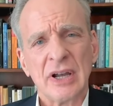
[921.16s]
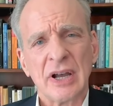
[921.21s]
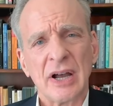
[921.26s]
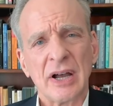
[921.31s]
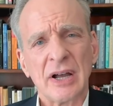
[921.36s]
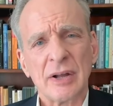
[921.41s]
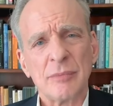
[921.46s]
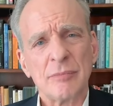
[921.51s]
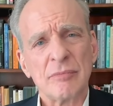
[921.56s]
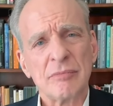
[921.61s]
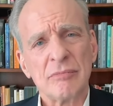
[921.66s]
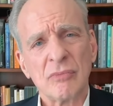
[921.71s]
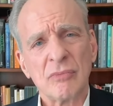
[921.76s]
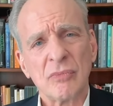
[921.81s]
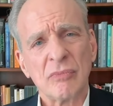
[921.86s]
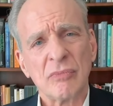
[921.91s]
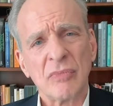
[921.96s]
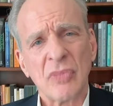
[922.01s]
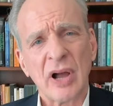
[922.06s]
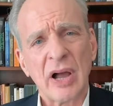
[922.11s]
um,
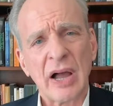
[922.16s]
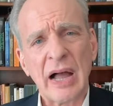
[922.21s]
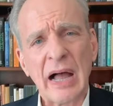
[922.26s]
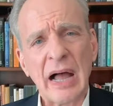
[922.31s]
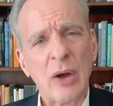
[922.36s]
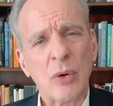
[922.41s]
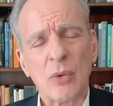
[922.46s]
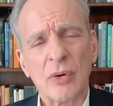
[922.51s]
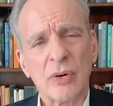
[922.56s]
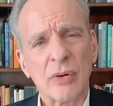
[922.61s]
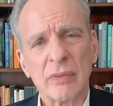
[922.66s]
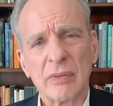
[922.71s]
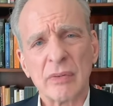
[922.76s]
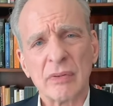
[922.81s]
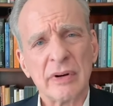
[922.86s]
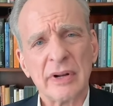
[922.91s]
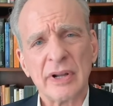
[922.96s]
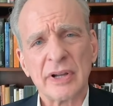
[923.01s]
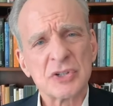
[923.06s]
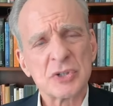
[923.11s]
our
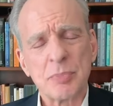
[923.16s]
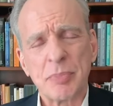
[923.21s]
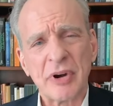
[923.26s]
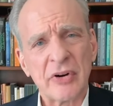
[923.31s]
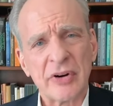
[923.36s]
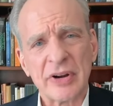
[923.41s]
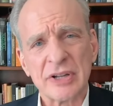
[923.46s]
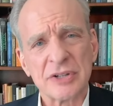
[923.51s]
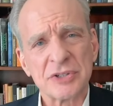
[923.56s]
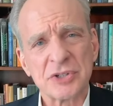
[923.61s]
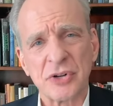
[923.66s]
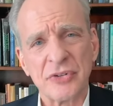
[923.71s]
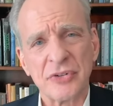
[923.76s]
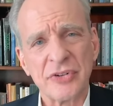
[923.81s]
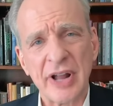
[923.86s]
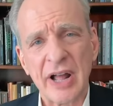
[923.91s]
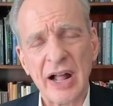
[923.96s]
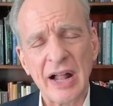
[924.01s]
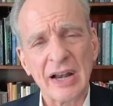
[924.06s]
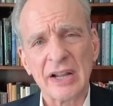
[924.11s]
experiential
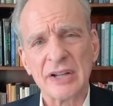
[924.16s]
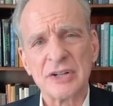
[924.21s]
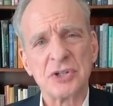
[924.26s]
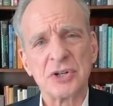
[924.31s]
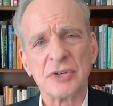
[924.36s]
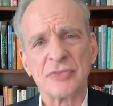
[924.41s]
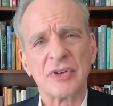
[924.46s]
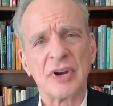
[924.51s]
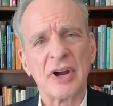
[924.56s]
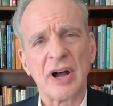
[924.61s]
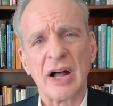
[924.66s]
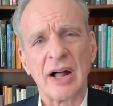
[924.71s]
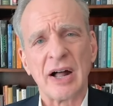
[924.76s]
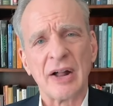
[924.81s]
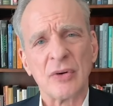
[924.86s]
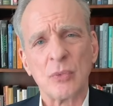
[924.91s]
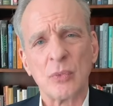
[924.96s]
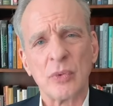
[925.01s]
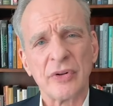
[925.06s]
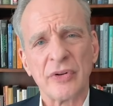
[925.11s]
knowledge of
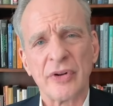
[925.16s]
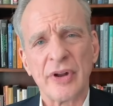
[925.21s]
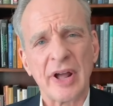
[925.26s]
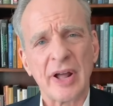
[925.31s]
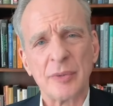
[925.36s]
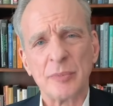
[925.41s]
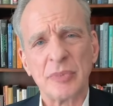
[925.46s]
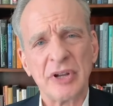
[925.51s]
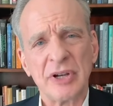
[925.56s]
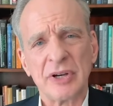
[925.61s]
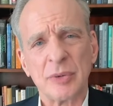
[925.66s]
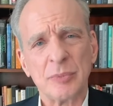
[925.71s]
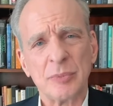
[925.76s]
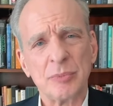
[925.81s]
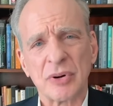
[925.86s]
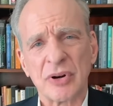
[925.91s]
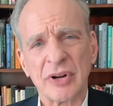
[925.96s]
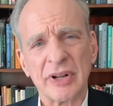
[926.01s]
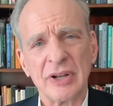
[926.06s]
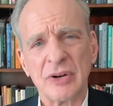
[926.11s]
God will not be
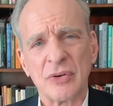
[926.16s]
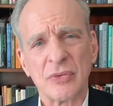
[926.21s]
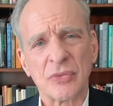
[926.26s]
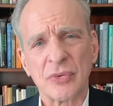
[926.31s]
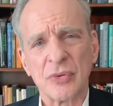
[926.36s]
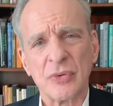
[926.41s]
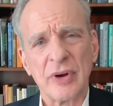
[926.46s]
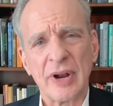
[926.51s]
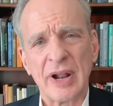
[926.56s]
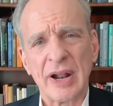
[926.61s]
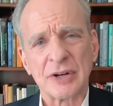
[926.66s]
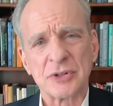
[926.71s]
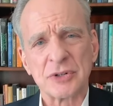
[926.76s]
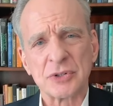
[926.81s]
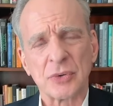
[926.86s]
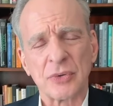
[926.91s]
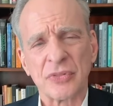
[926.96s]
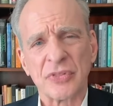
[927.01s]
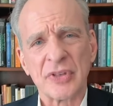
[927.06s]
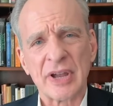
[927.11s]
complete through
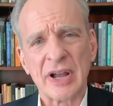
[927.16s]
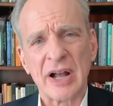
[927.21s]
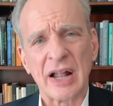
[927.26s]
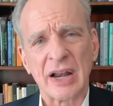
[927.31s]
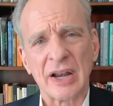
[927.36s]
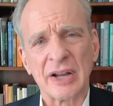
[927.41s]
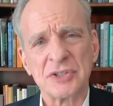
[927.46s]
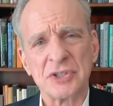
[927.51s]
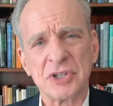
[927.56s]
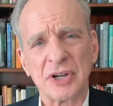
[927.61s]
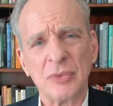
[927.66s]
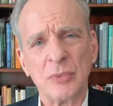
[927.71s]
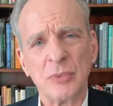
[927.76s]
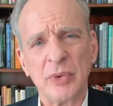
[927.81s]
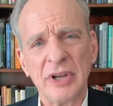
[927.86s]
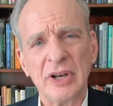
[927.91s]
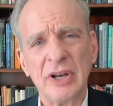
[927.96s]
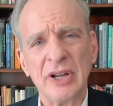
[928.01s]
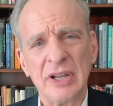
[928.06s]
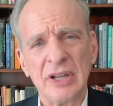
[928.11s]
natural theology. We
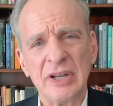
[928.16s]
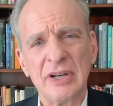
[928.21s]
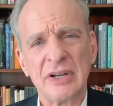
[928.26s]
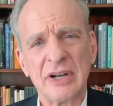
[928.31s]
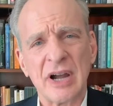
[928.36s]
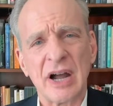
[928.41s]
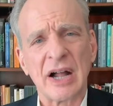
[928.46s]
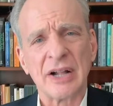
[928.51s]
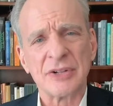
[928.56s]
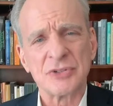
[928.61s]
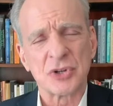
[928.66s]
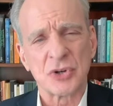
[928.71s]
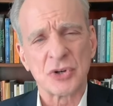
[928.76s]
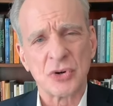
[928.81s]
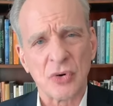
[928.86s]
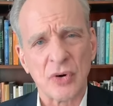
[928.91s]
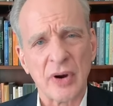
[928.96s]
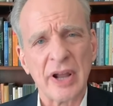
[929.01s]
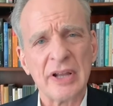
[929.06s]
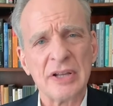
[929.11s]
need God's
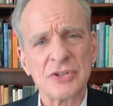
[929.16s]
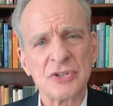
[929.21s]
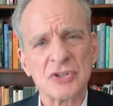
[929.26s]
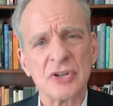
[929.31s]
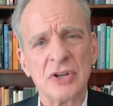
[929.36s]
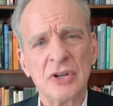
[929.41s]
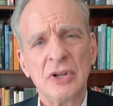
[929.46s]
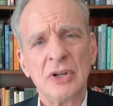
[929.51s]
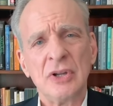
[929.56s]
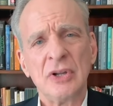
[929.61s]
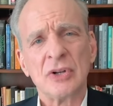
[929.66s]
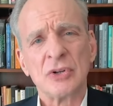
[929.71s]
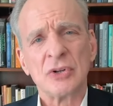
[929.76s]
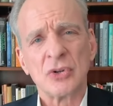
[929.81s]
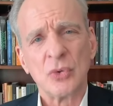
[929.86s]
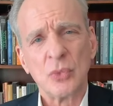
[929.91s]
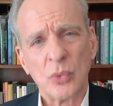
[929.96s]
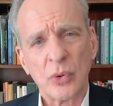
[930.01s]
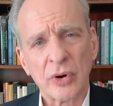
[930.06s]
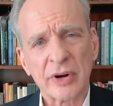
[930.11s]
grace to
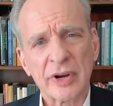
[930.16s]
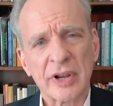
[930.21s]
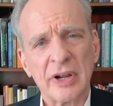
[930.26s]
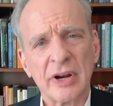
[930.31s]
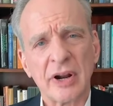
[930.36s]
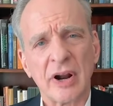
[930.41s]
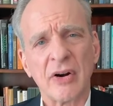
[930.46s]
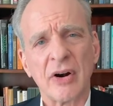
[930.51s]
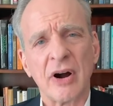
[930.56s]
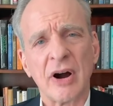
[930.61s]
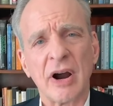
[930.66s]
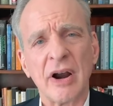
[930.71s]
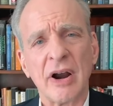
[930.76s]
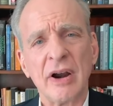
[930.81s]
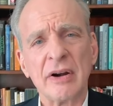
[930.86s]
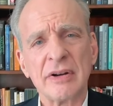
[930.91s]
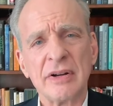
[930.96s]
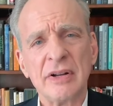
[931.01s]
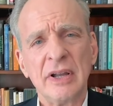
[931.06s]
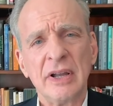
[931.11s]
work in our
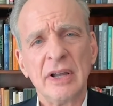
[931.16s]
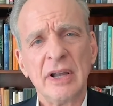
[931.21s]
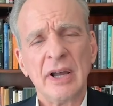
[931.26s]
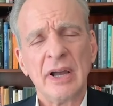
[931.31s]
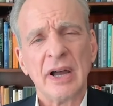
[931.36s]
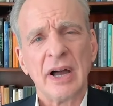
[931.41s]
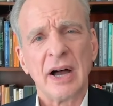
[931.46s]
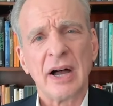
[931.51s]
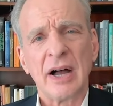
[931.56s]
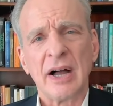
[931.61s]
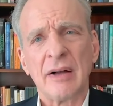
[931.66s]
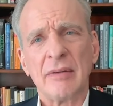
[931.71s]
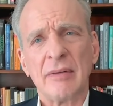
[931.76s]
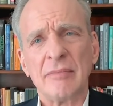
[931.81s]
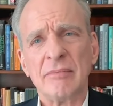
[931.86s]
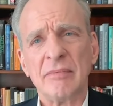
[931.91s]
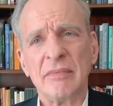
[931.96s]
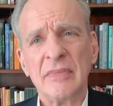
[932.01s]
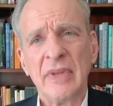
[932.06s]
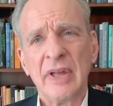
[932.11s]
heart.
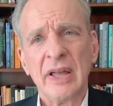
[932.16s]
Um,